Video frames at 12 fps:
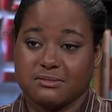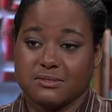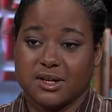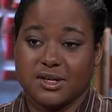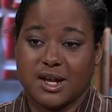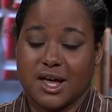
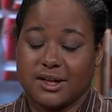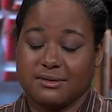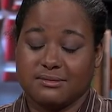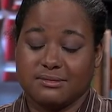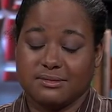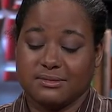not
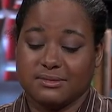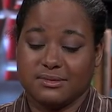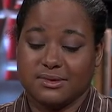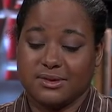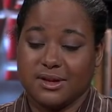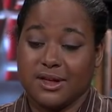
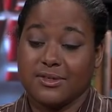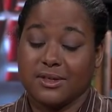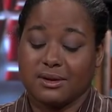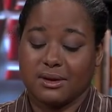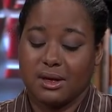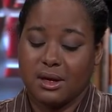
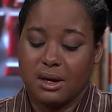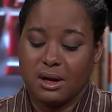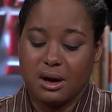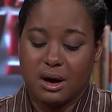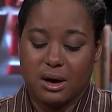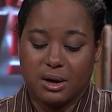nothing.
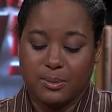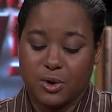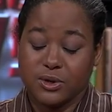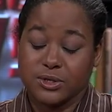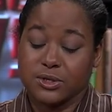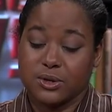Um,
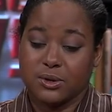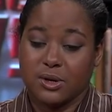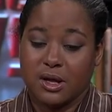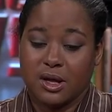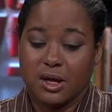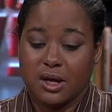also,
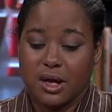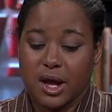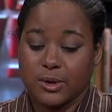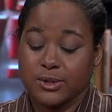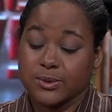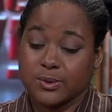I
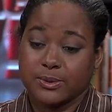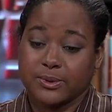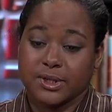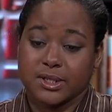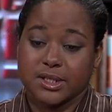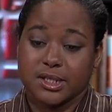also want to
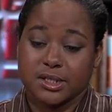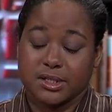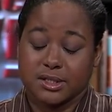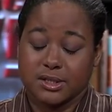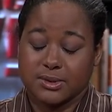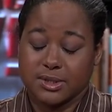bring
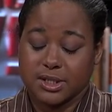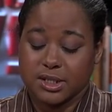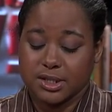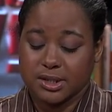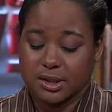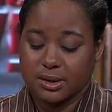to
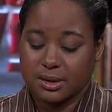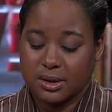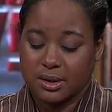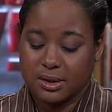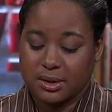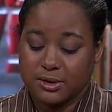attention
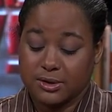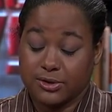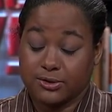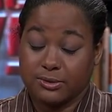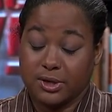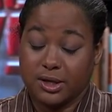the
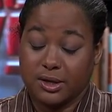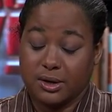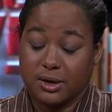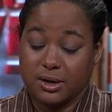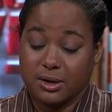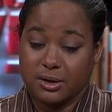three
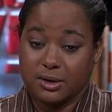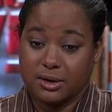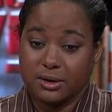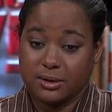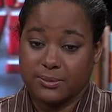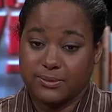
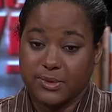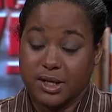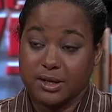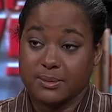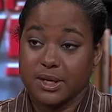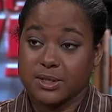uh,
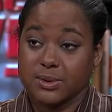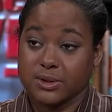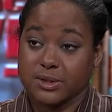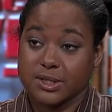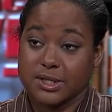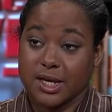E M S
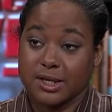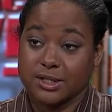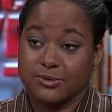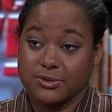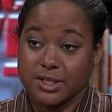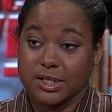workers that
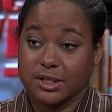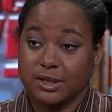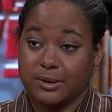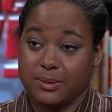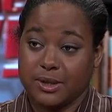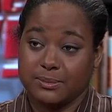
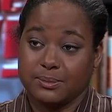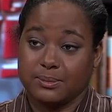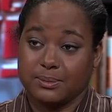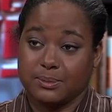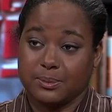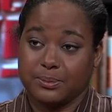recently been
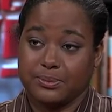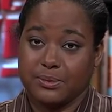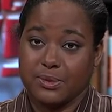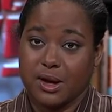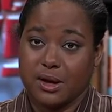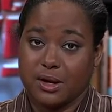
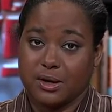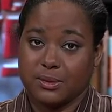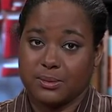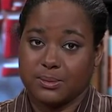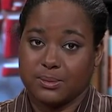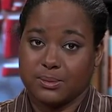
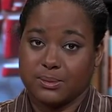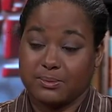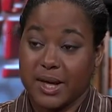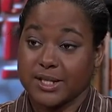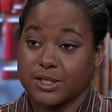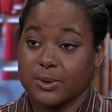um,
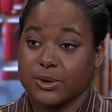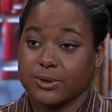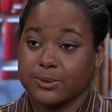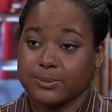back to work.